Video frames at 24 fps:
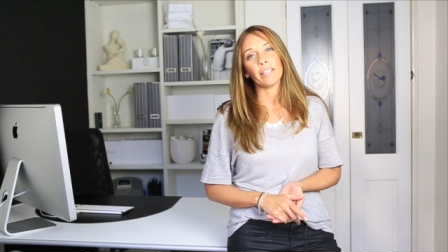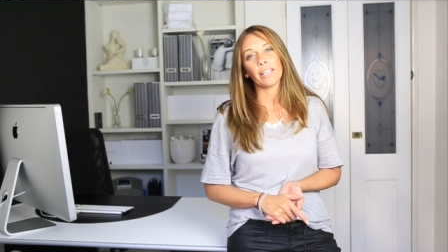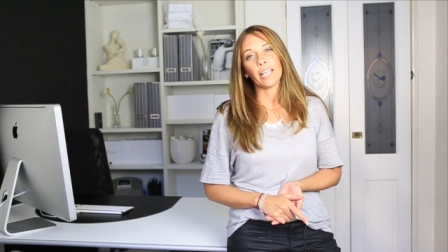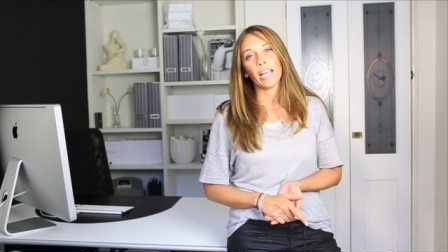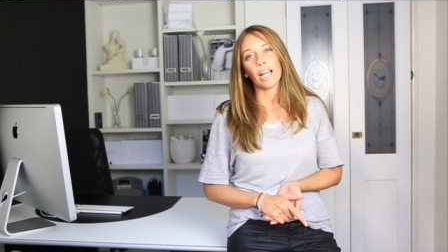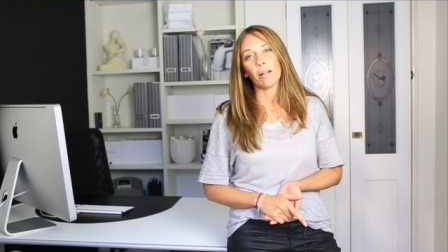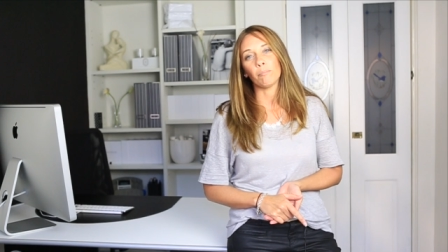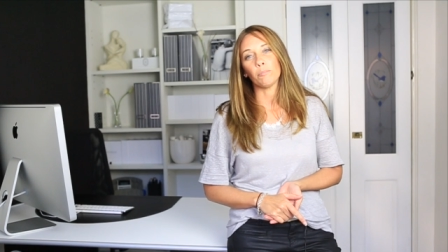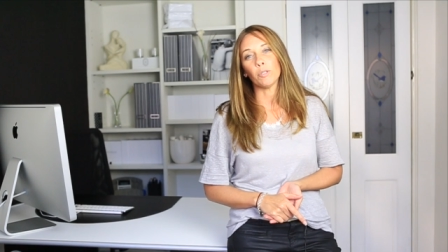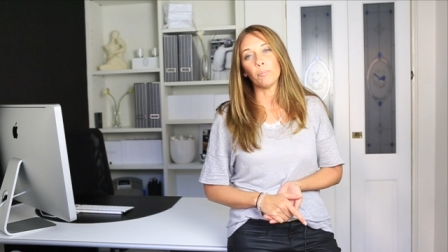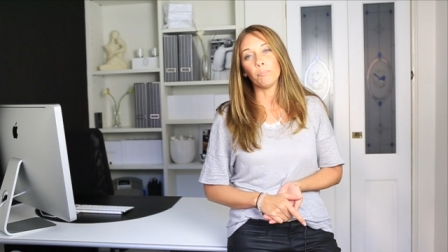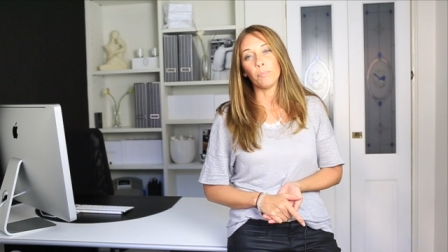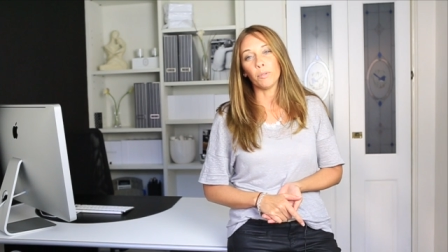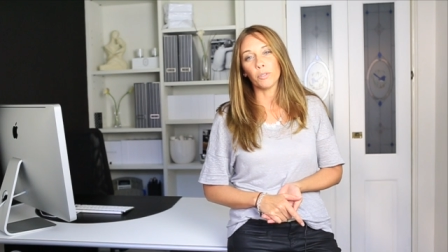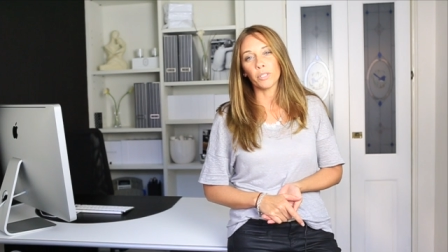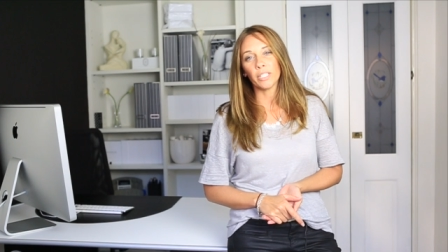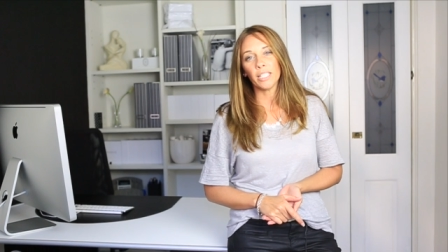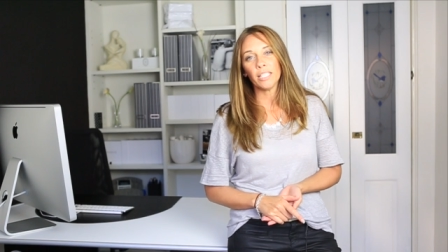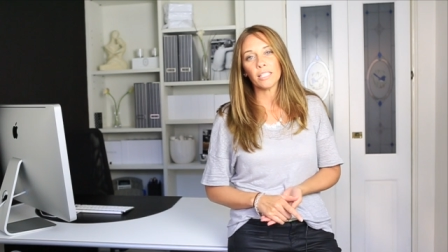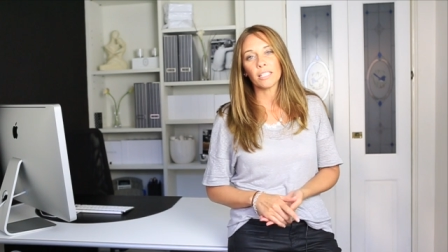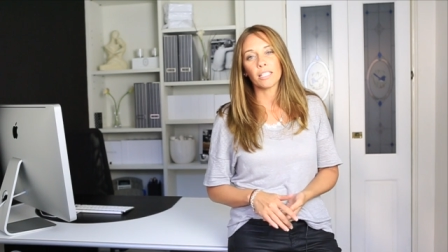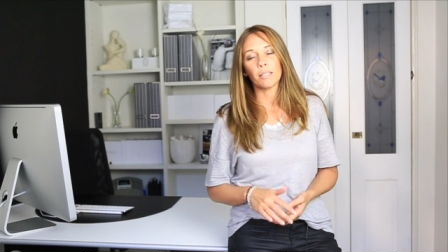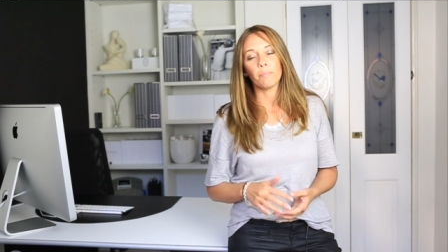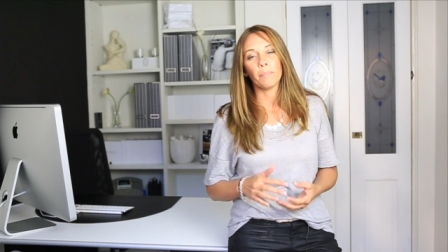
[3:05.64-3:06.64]
the camera
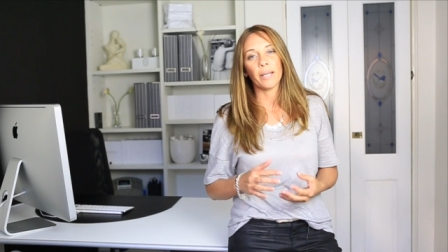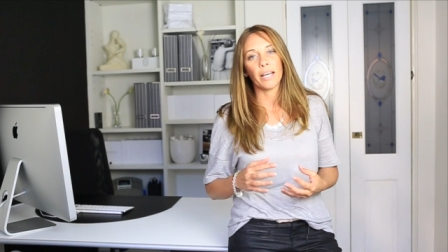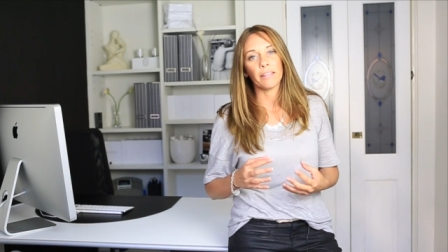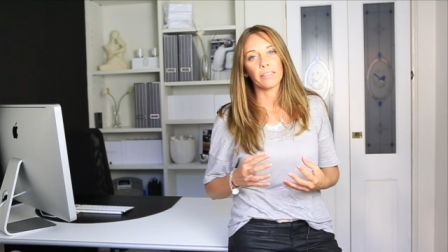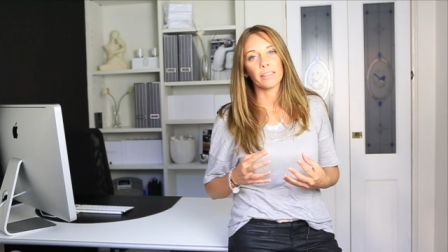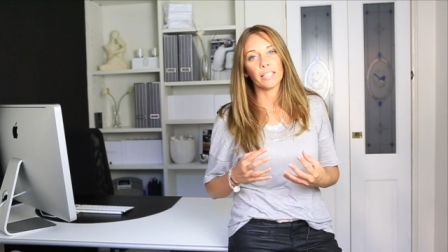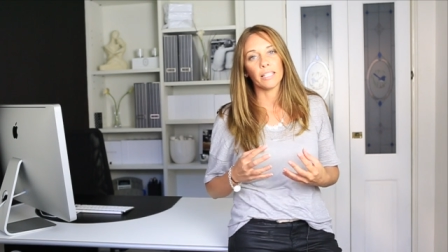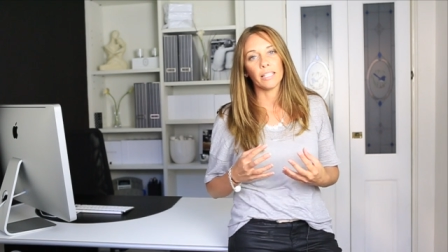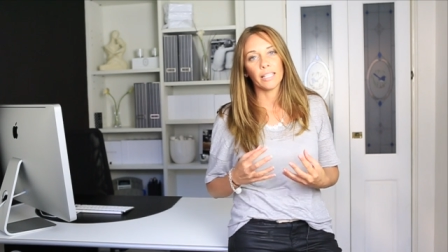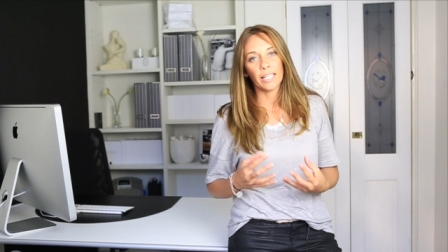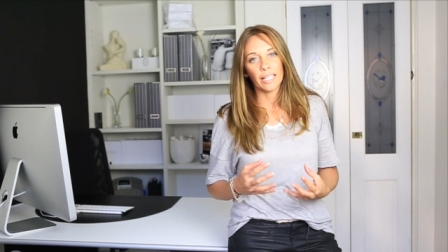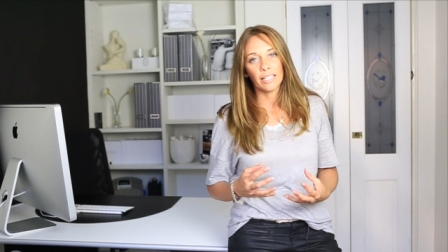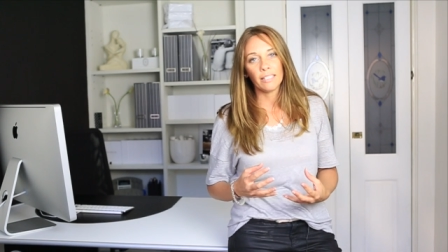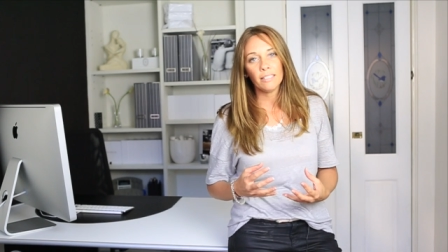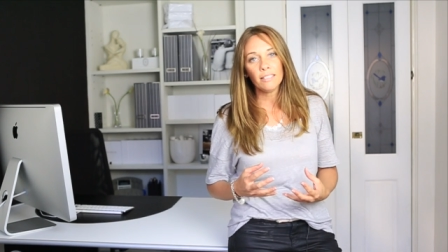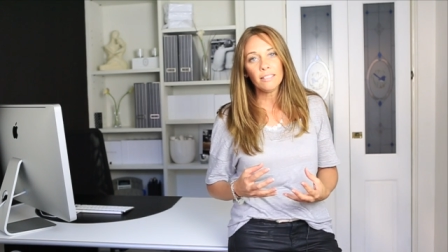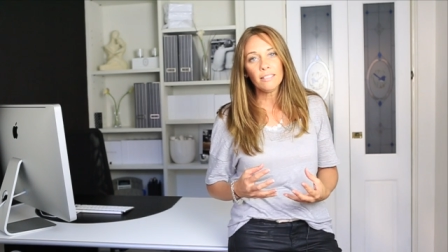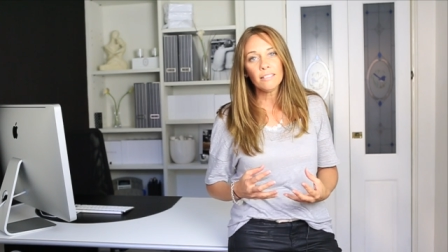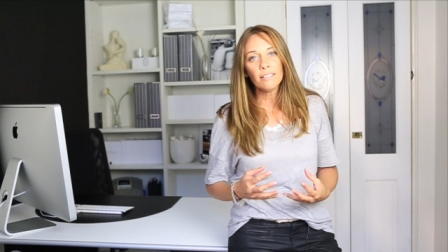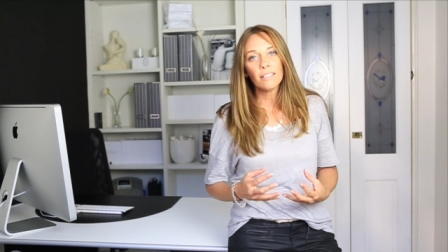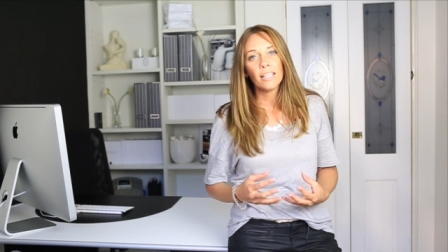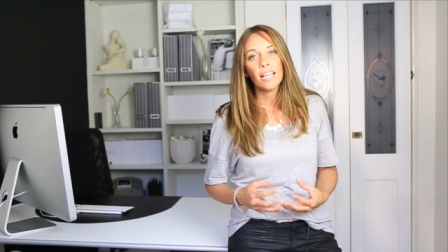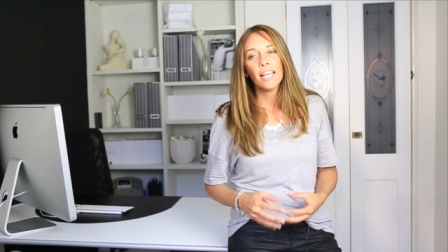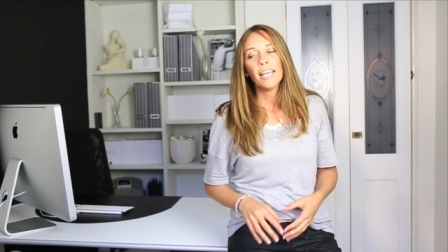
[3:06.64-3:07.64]
body, it's about the
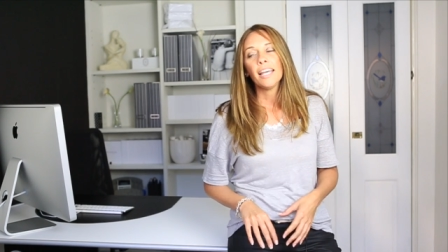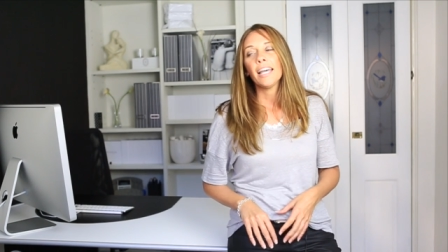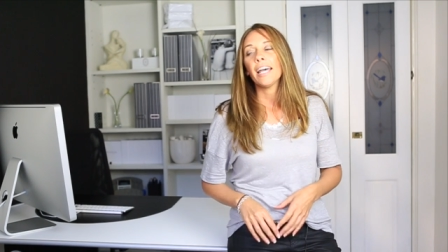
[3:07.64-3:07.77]
lens,